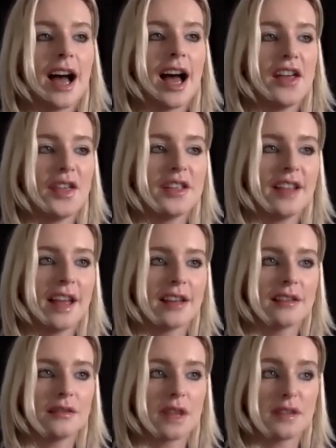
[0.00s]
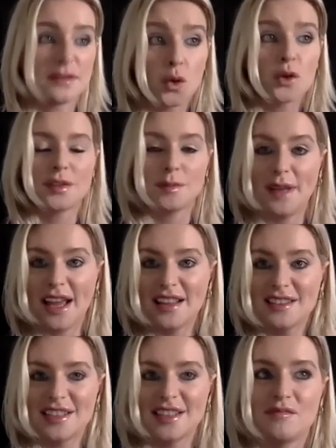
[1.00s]
I think that has forced me
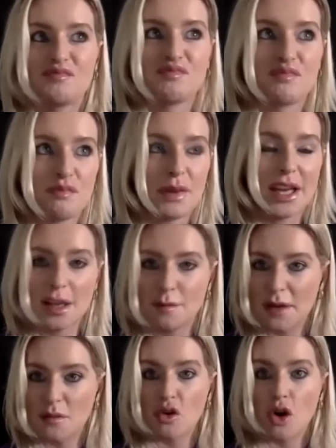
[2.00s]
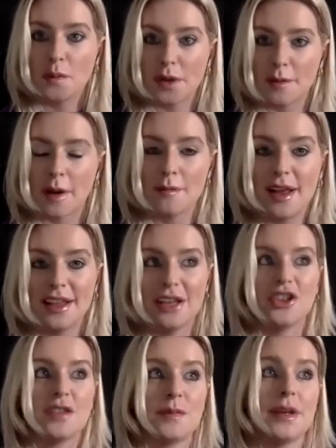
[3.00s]
into being a bit more open about money and
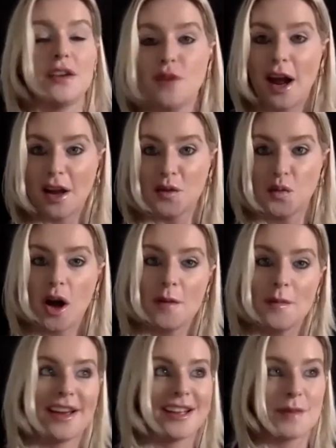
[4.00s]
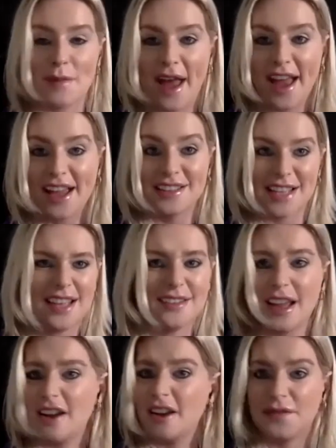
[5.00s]
just being like, right, what am I going to be paid? Is
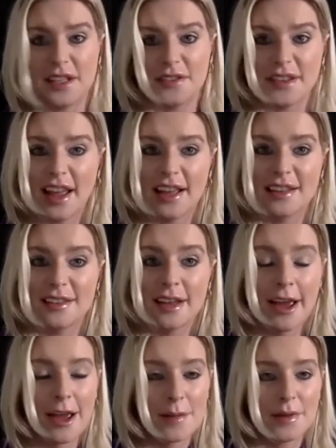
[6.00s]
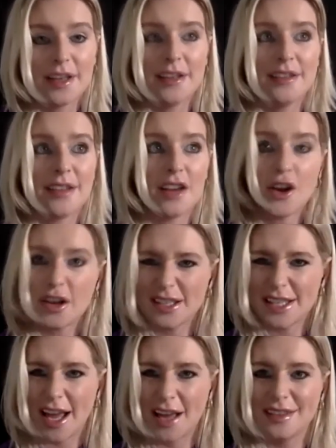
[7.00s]
there a fee for this? Because a lot of the
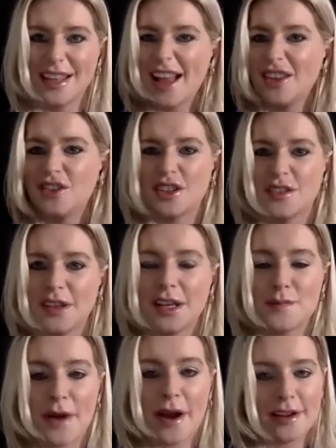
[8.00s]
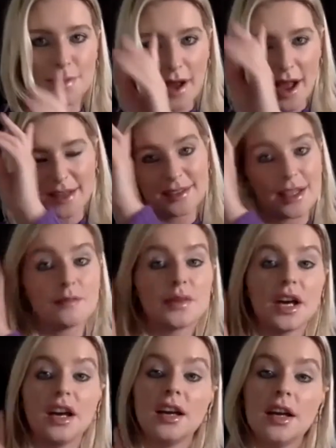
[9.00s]
times, again, you just feel embarrassed about asking.
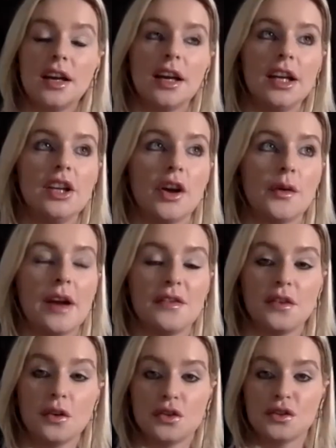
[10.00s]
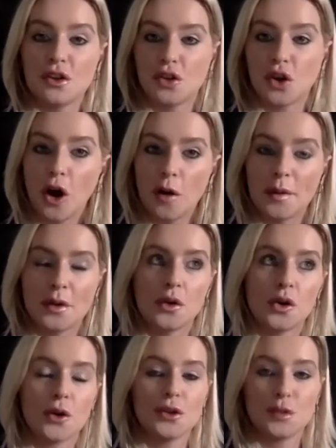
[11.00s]
But, you know, if you're doing a job and you're
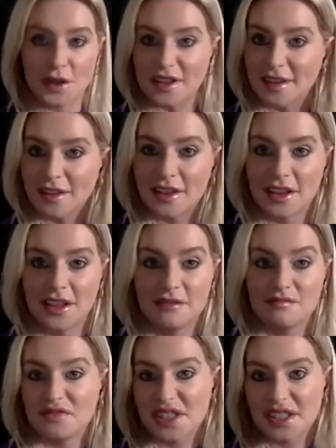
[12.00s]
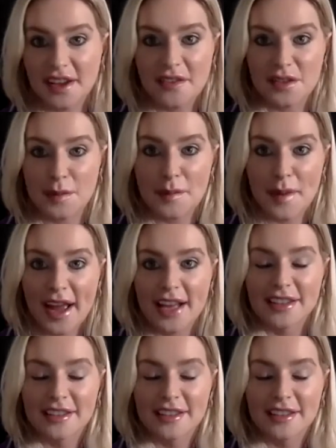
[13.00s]
contributing to something, you deserve to be paid.